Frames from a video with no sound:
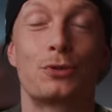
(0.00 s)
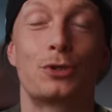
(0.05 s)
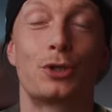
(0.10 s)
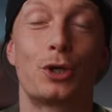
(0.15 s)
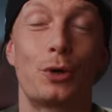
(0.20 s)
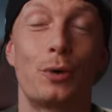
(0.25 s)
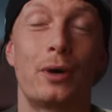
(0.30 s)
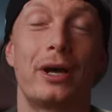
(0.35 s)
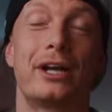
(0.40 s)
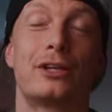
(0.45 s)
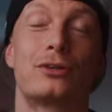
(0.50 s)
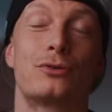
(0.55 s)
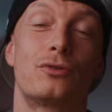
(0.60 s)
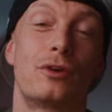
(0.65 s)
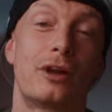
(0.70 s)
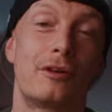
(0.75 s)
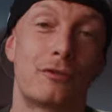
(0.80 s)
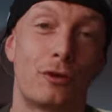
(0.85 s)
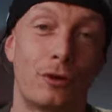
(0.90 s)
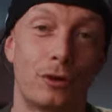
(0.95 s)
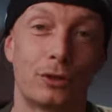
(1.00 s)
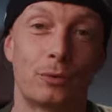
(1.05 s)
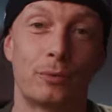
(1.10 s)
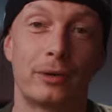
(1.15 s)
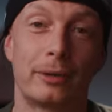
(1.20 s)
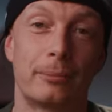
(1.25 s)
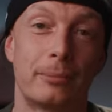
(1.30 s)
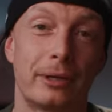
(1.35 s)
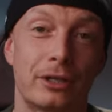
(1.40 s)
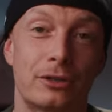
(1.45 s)
so I had to drive all the
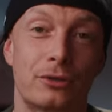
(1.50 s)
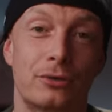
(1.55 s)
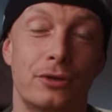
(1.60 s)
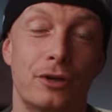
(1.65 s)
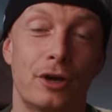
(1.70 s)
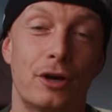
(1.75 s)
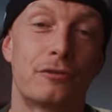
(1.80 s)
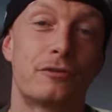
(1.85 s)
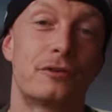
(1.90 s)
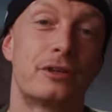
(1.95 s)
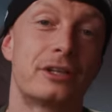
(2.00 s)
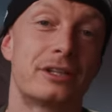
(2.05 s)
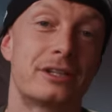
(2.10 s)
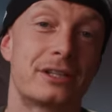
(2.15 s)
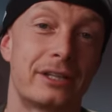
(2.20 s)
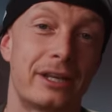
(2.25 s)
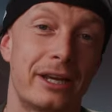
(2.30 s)
way back to the office,